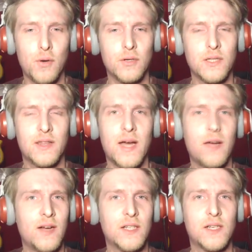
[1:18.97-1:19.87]
but
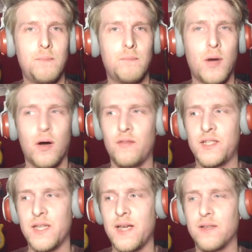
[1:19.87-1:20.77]
they are actually part of
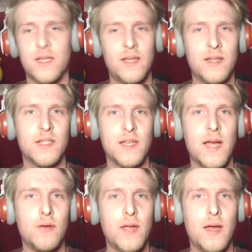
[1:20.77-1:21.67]
a DLC that
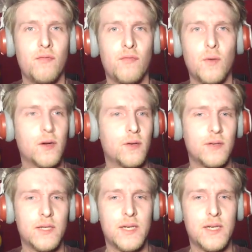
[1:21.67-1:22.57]
isn't out yet, from what I
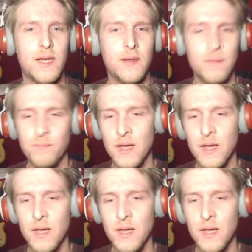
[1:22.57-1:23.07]
can understand.